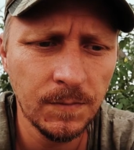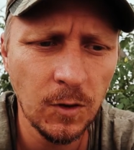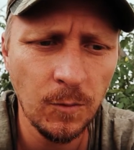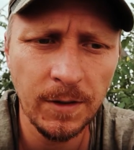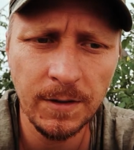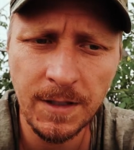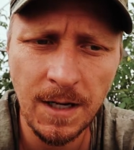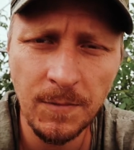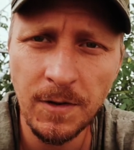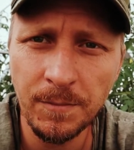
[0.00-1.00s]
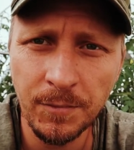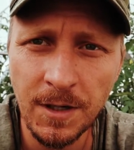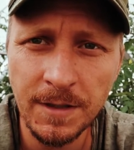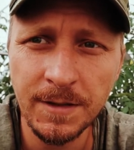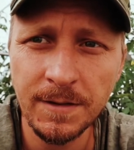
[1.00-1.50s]
no better time than the
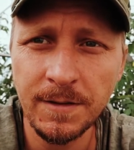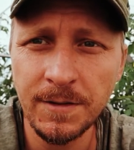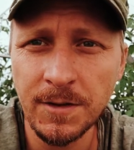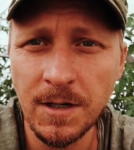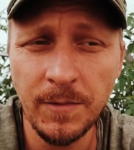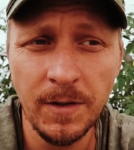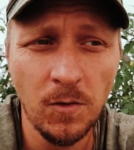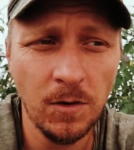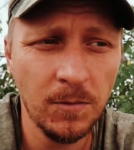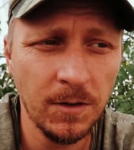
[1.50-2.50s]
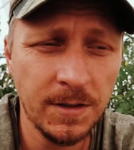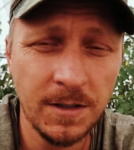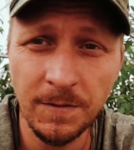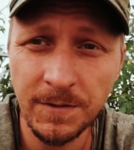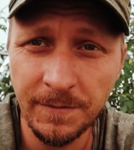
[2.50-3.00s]
present to try to be more and more
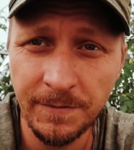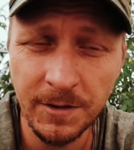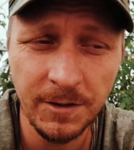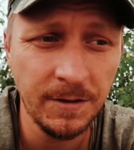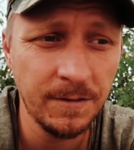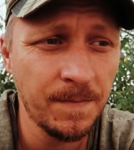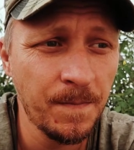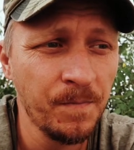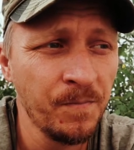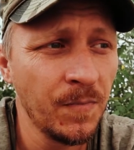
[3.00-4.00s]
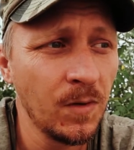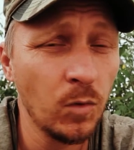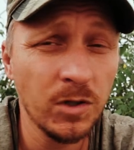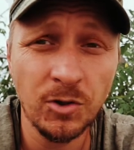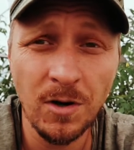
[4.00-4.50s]
self-sufficient.
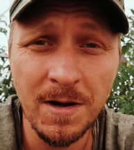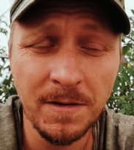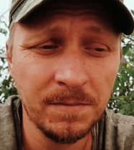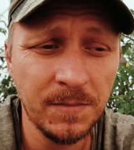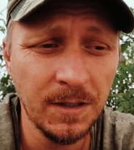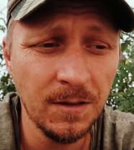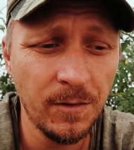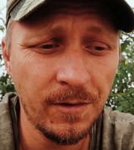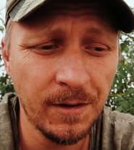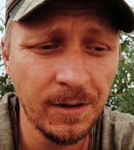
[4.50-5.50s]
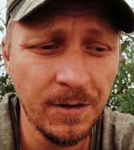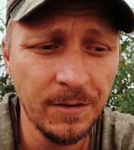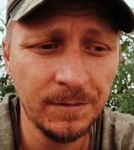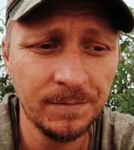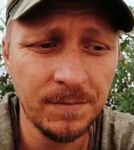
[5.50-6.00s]
We're trying, within our
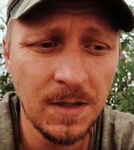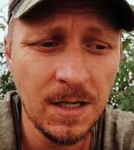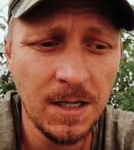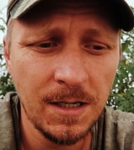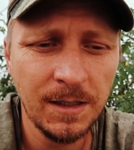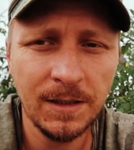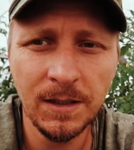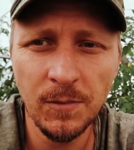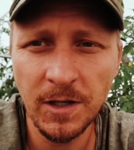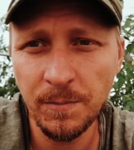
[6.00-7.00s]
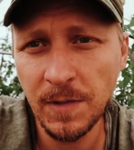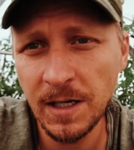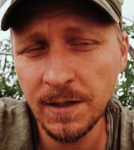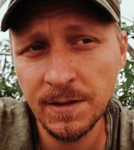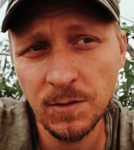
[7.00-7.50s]
own limited
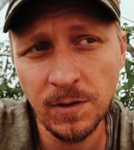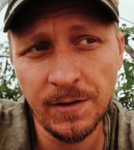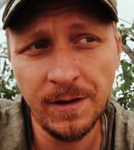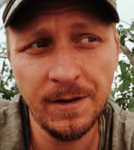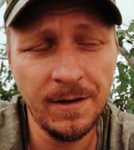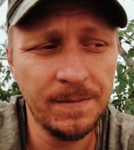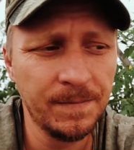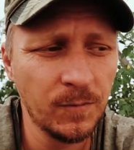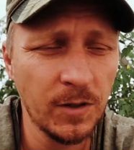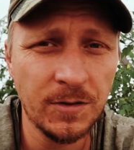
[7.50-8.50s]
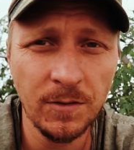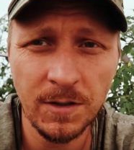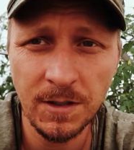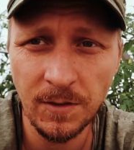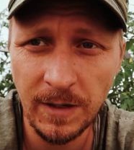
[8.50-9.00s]
means with the
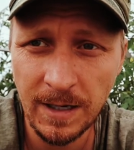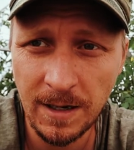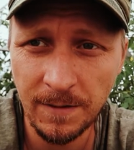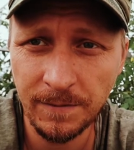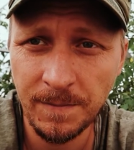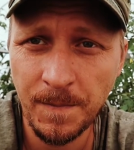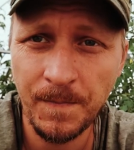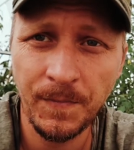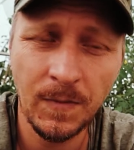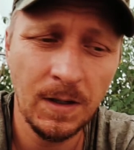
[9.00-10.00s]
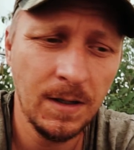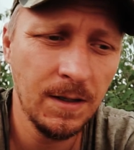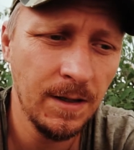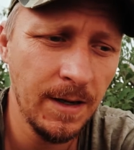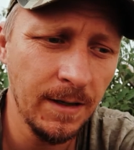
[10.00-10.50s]
resources that we have.
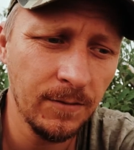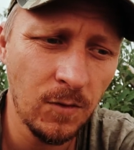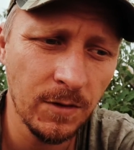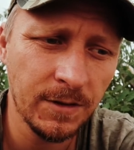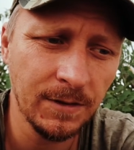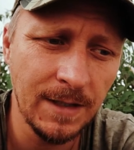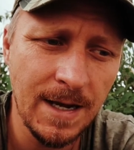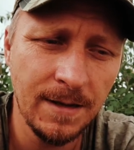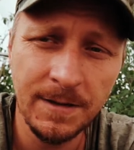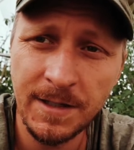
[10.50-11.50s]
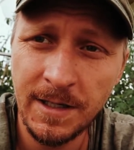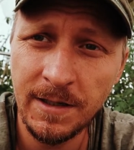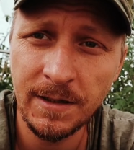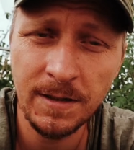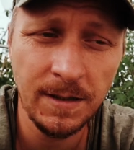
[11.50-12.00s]
And of course, land is
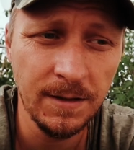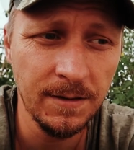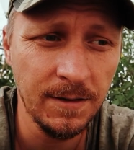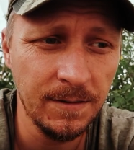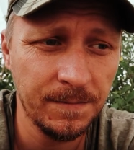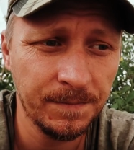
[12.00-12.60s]
king and